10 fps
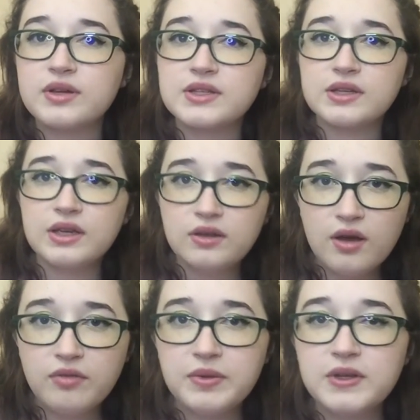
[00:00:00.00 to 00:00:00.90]
is kicked
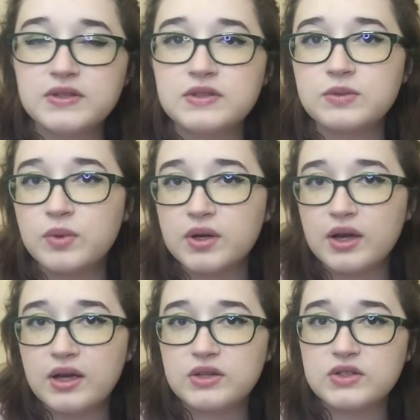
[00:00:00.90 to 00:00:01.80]
off because this one
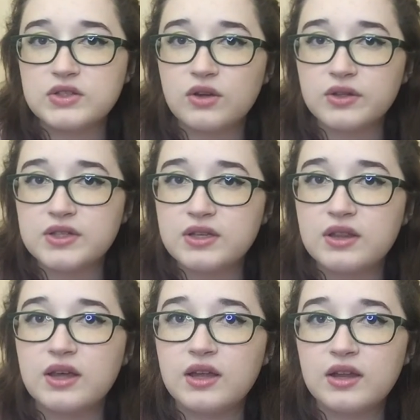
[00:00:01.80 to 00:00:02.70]
guy is salty
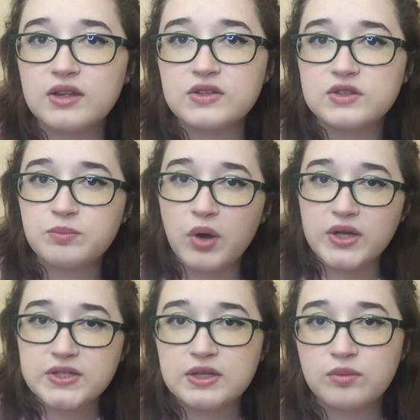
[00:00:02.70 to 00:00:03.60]
that his
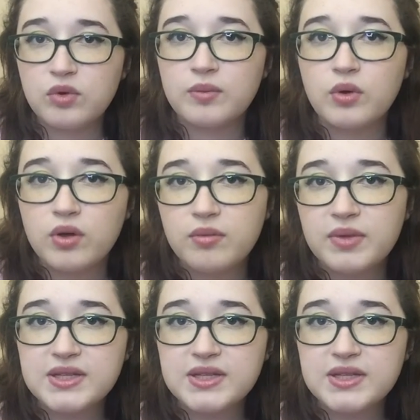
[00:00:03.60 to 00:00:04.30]
boss didn't promote him,